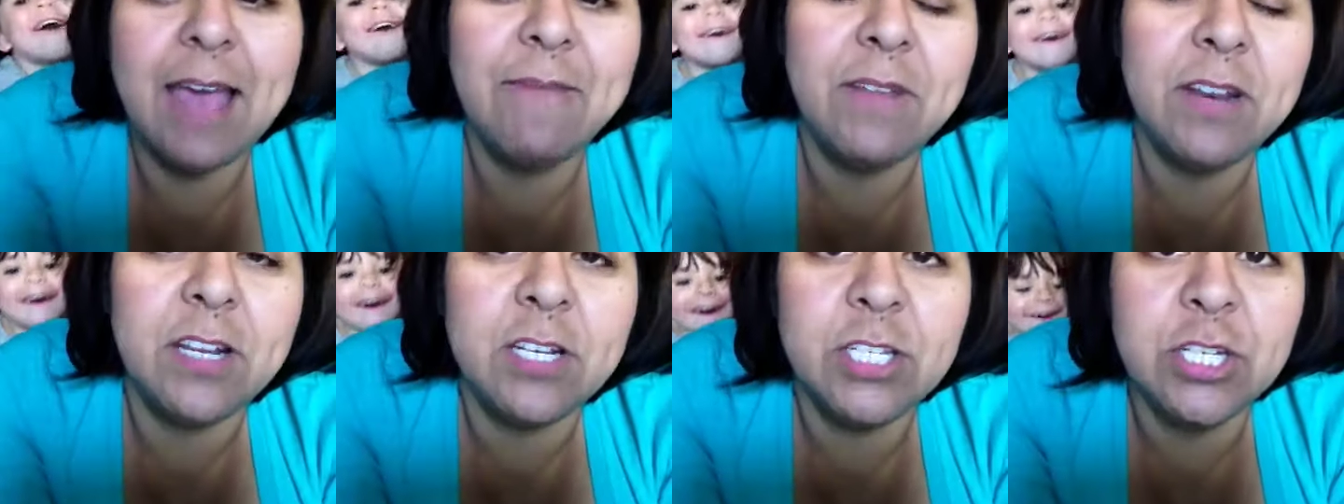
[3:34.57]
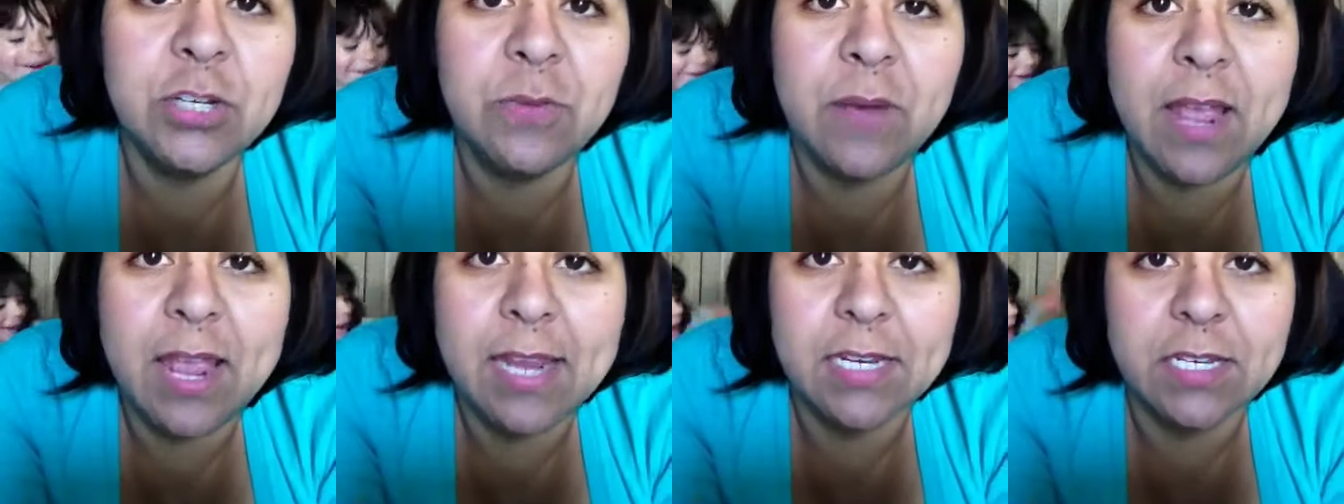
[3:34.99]
going to do
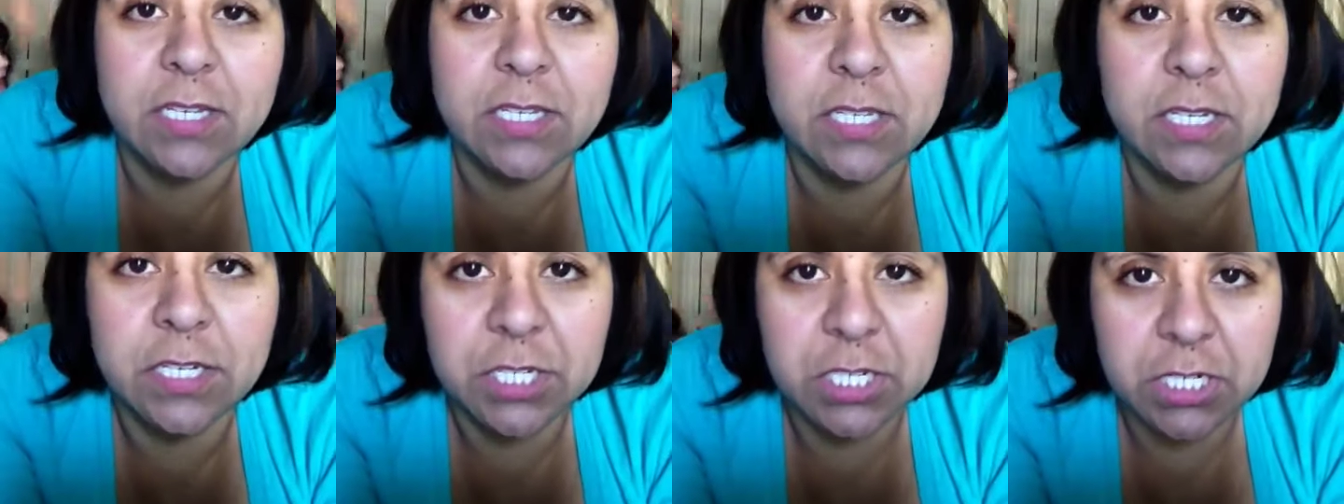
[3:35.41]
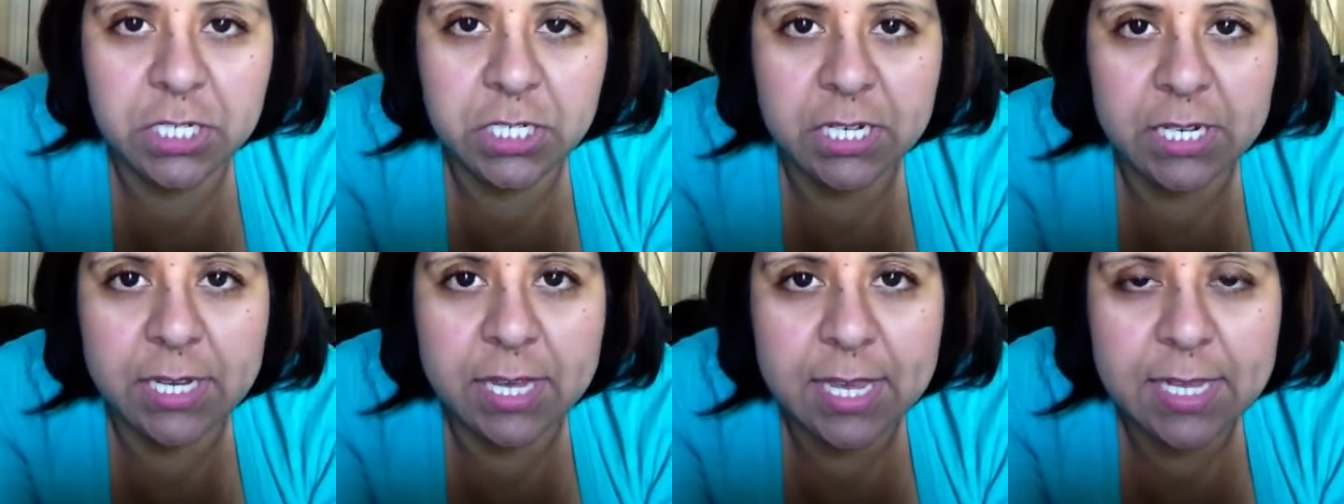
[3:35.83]
what HCG
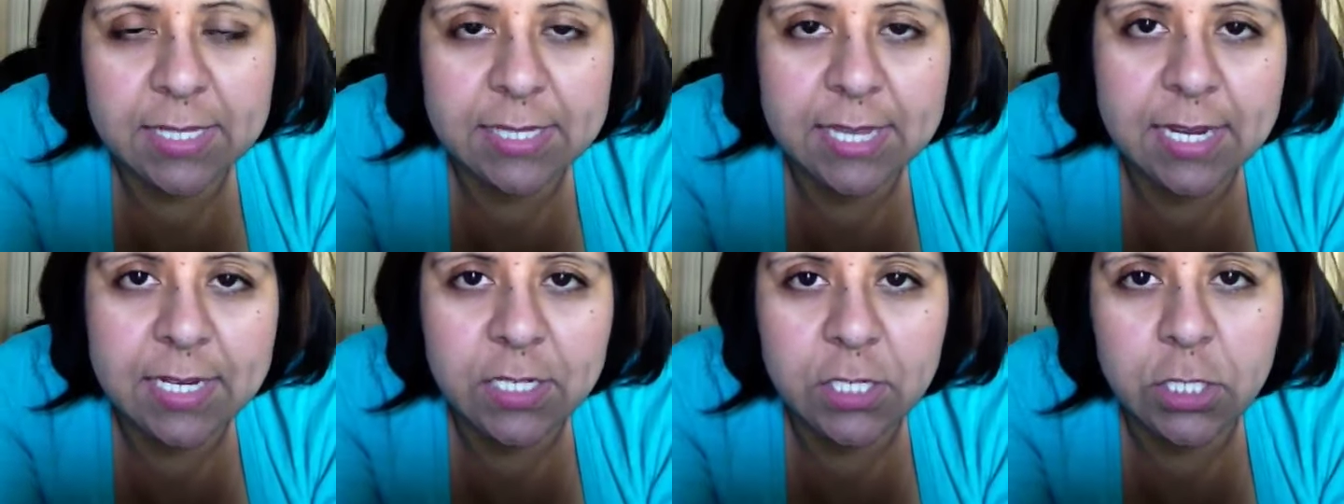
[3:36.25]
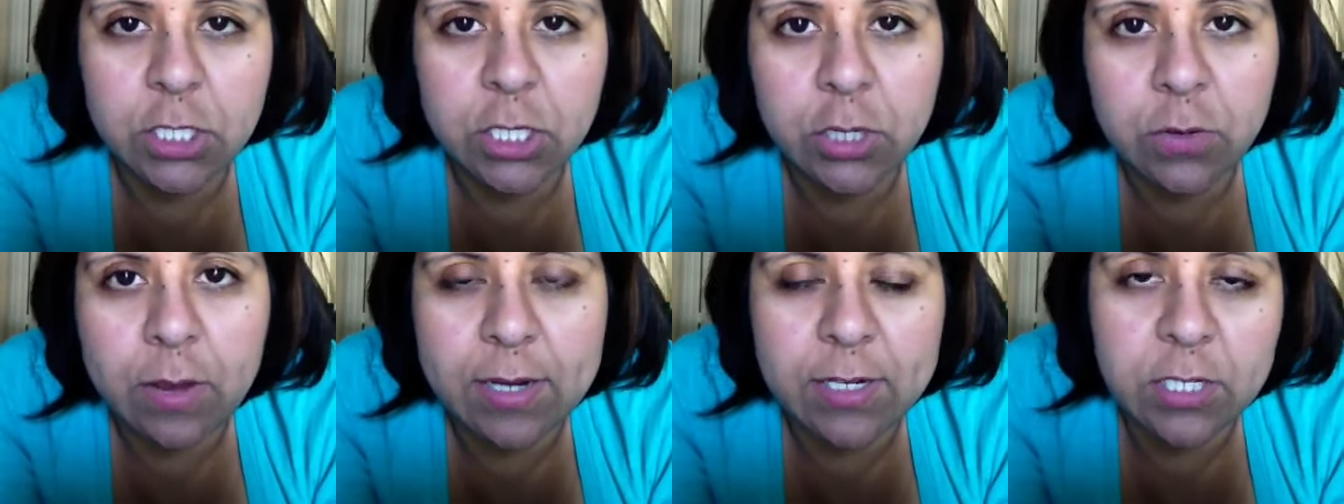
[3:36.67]
Chica said to
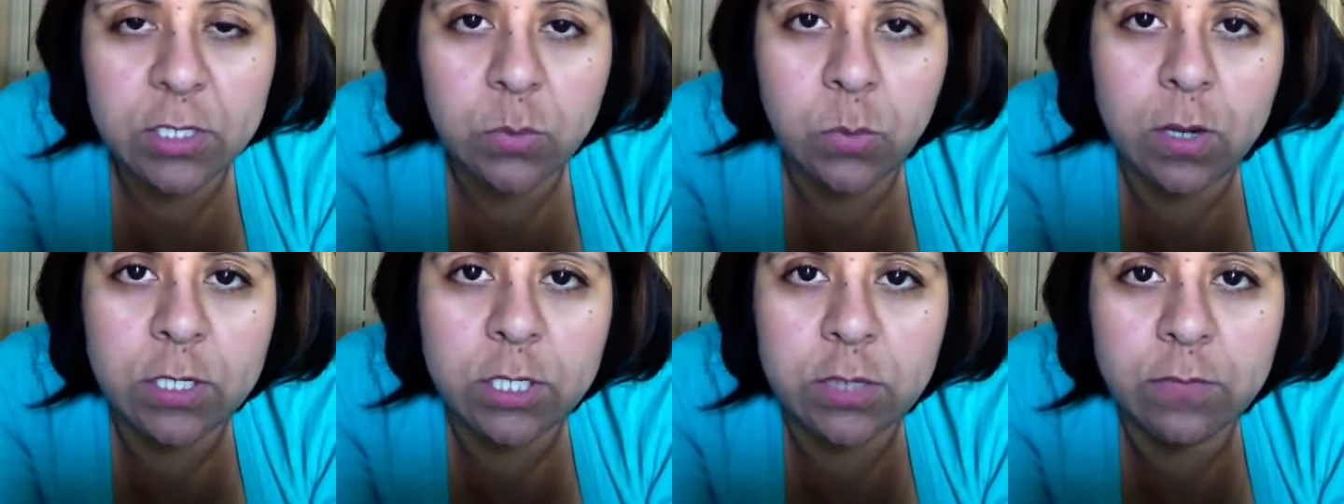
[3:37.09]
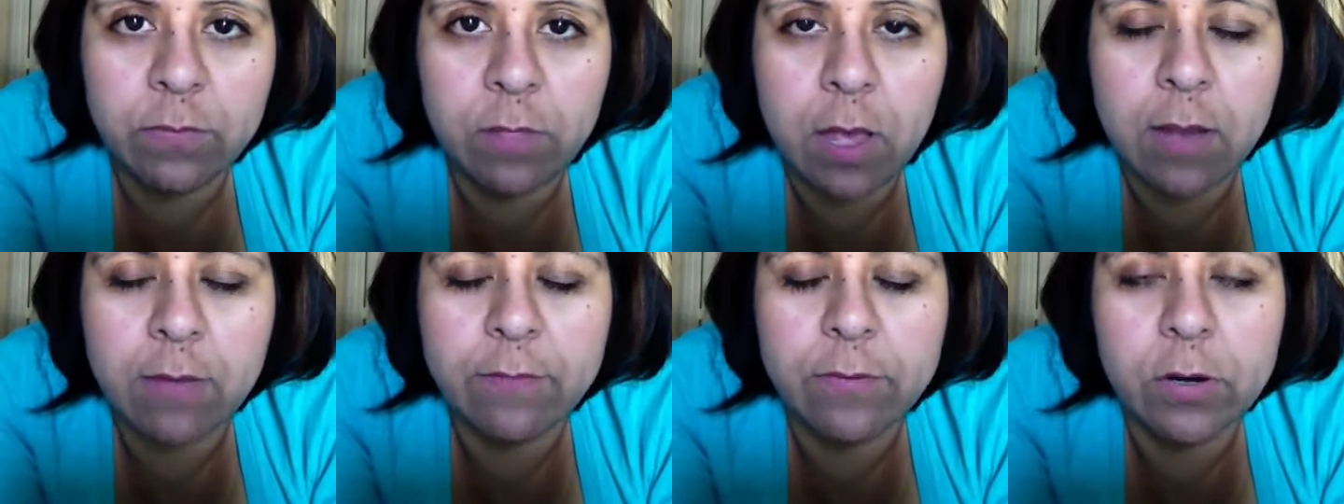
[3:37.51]
do. I just watched a
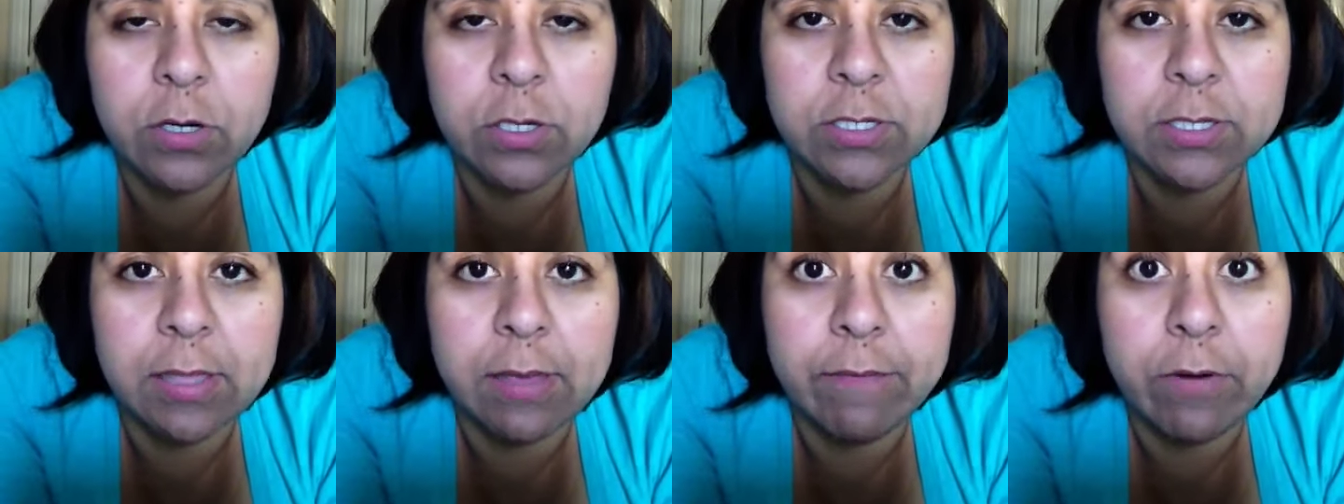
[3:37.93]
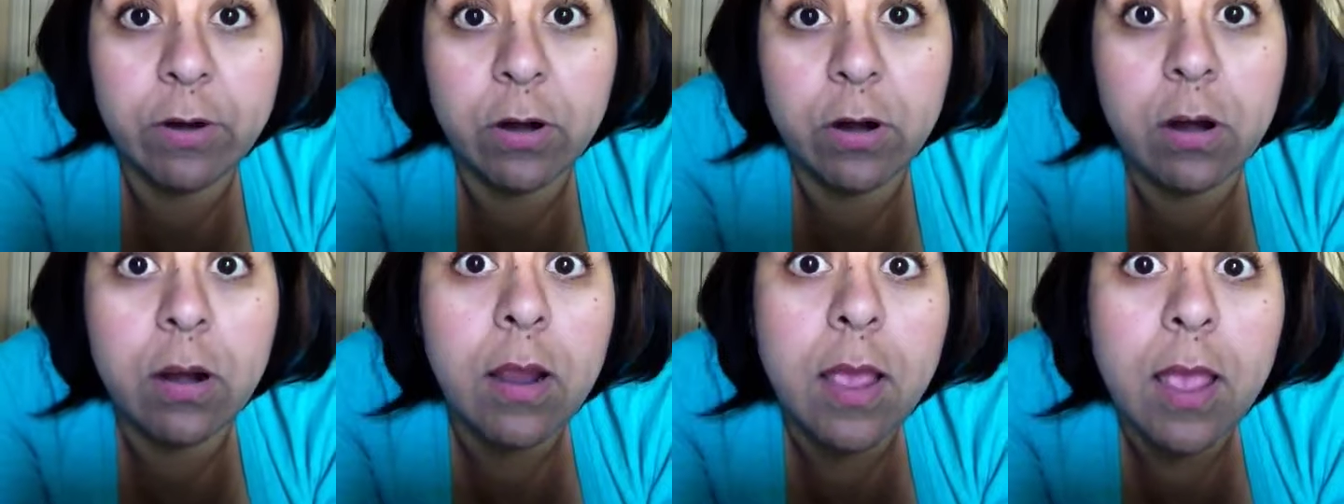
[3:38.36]
vlog of hers. Love
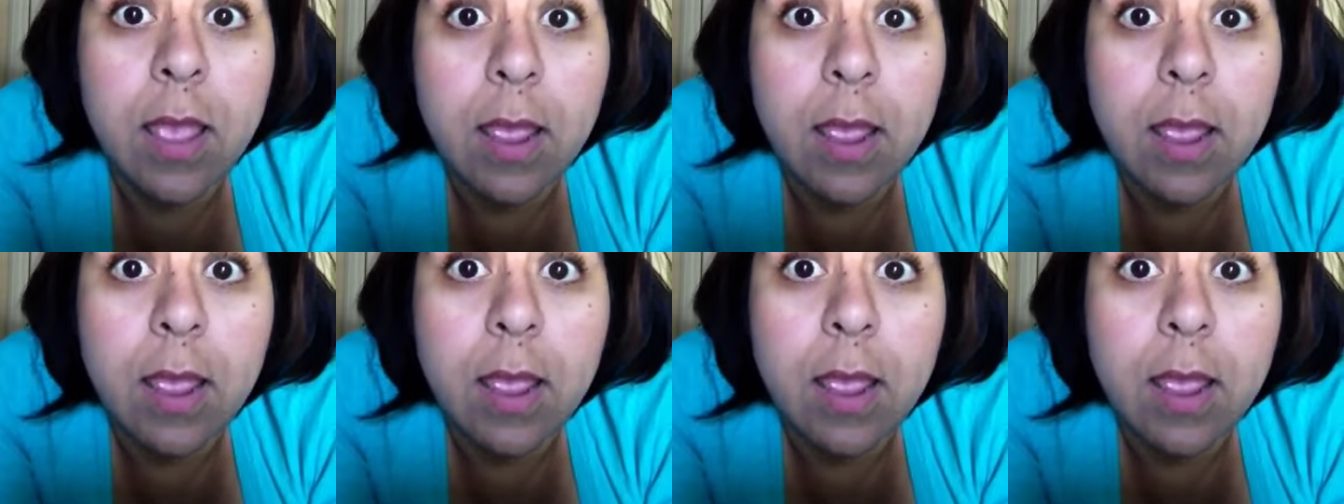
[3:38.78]
her.